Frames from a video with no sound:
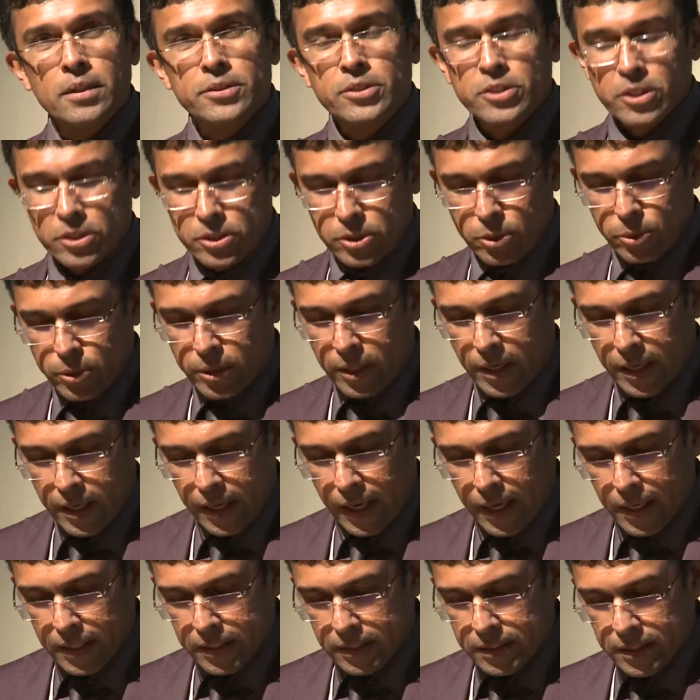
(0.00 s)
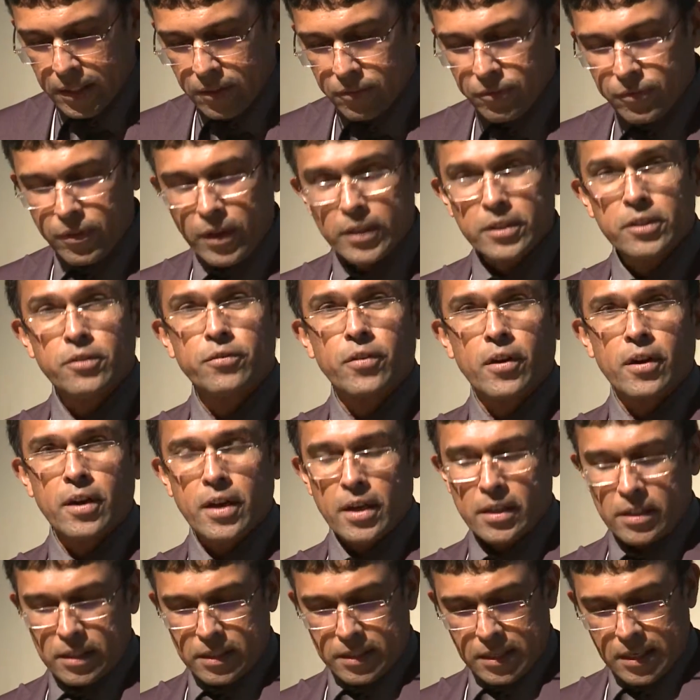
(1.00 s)
Cieciura, and Fady,
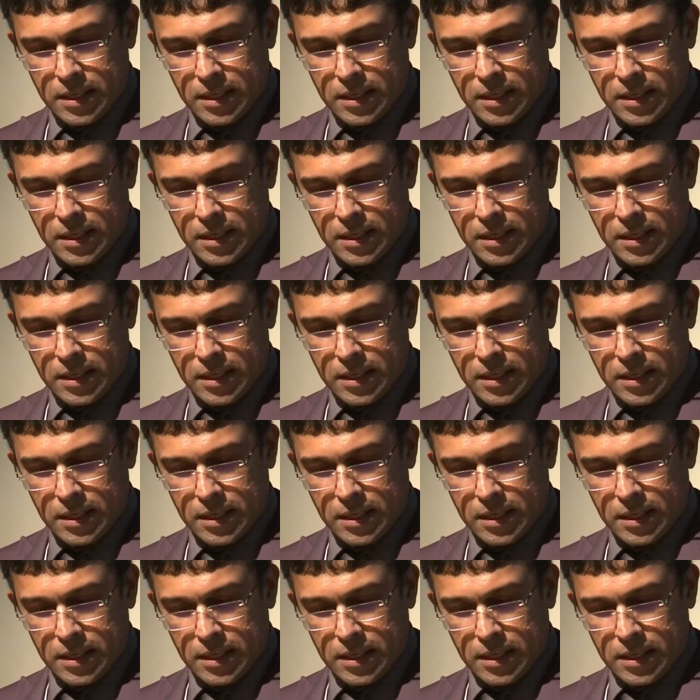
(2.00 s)
Farag.